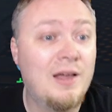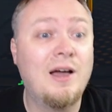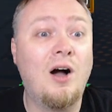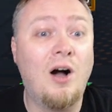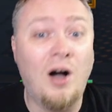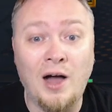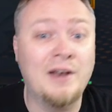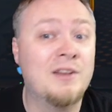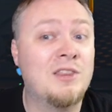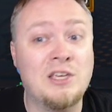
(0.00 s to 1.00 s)

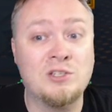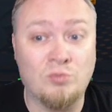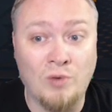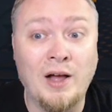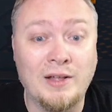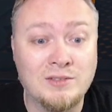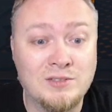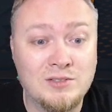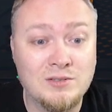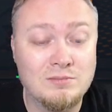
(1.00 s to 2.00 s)
on these
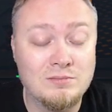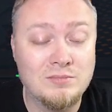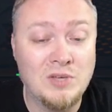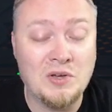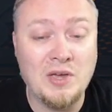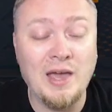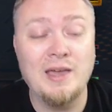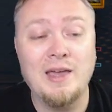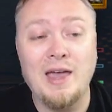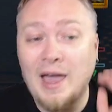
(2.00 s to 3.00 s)
runs. Okay.
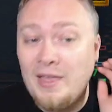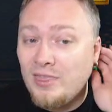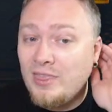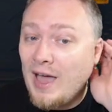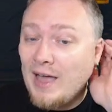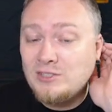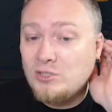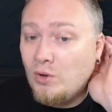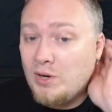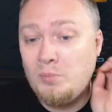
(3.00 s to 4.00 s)
And that's
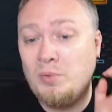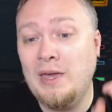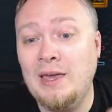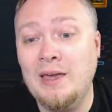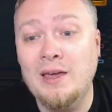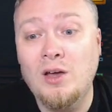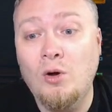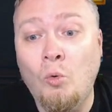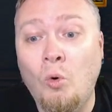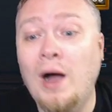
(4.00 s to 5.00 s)
going to be
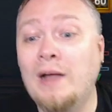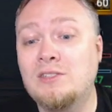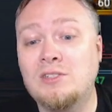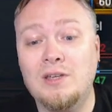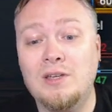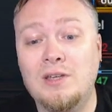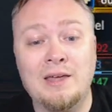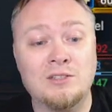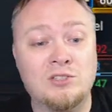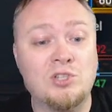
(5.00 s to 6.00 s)
what
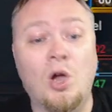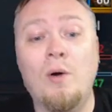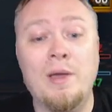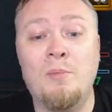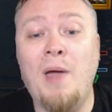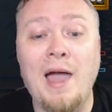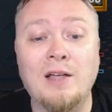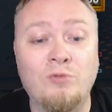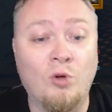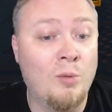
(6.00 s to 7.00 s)
is so
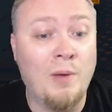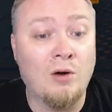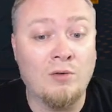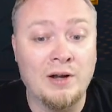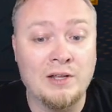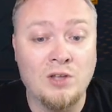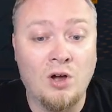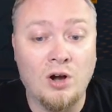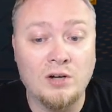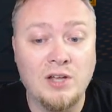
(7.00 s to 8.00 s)
impactful about running the
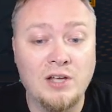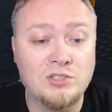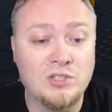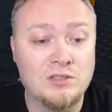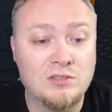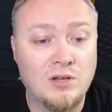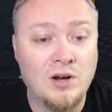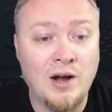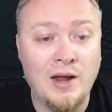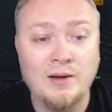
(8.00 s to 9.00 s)
hard dungeons. All
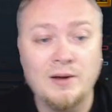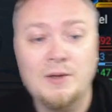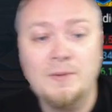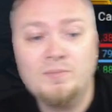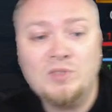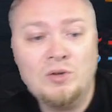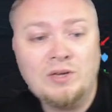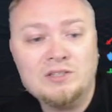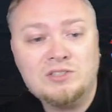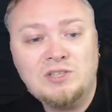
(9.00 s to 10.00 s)
right. You
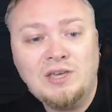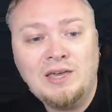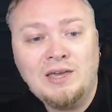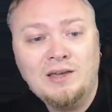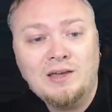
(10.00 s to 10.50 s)
can see